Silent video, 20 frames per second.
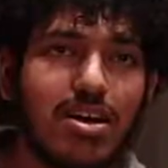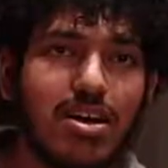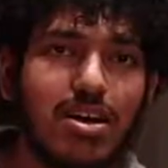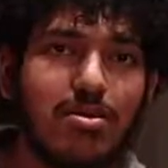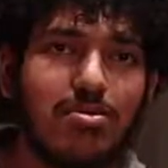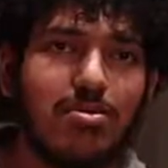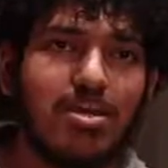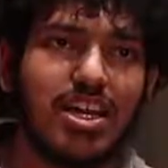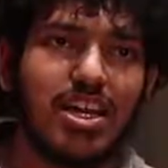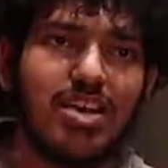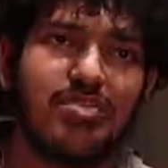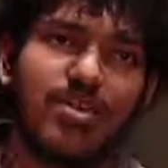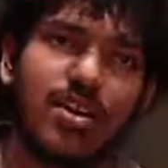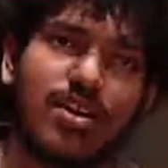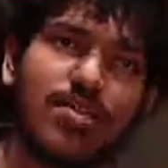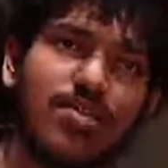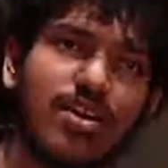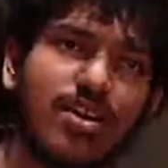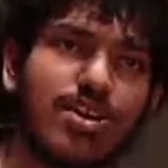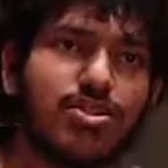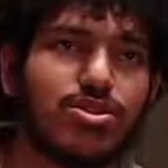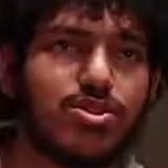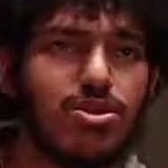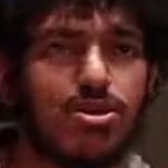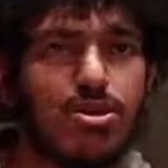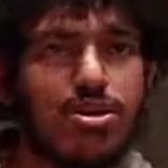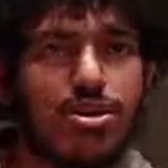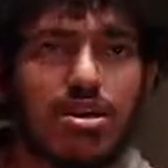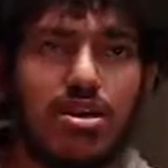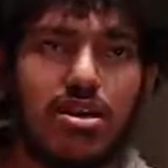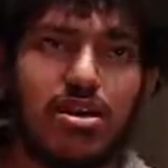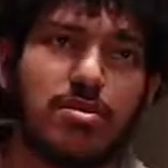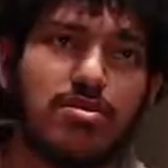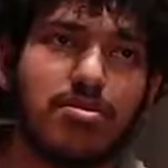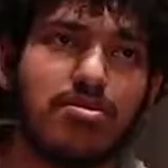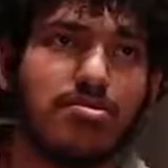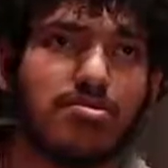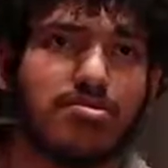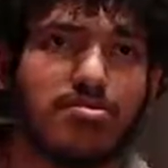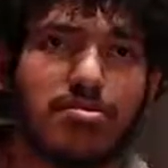Mera favorite
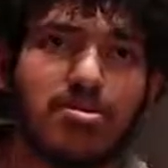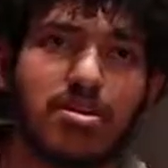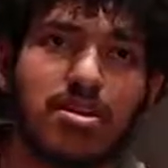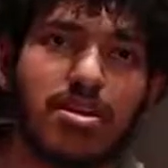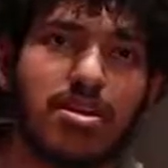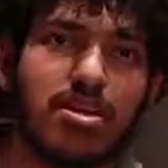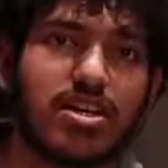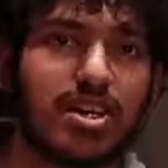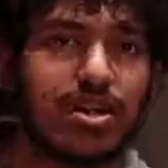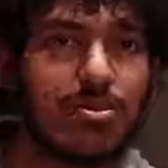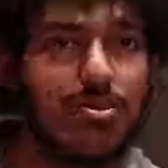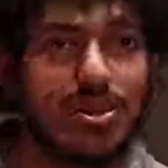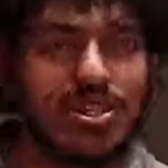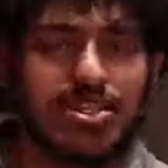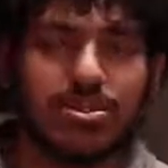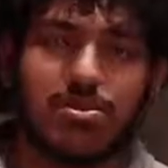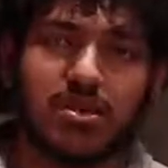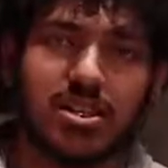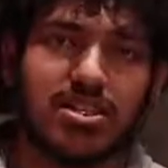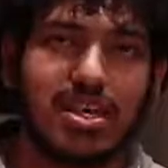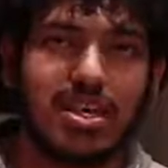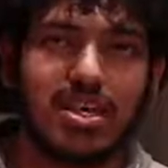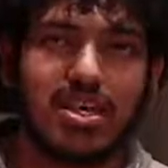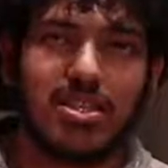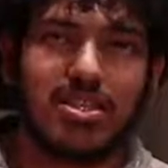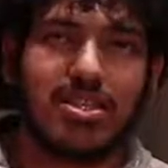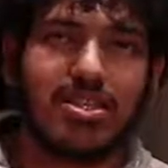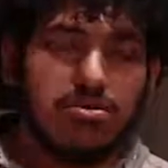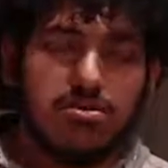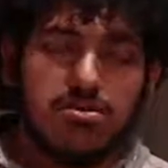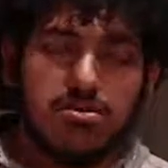to it remains Madari.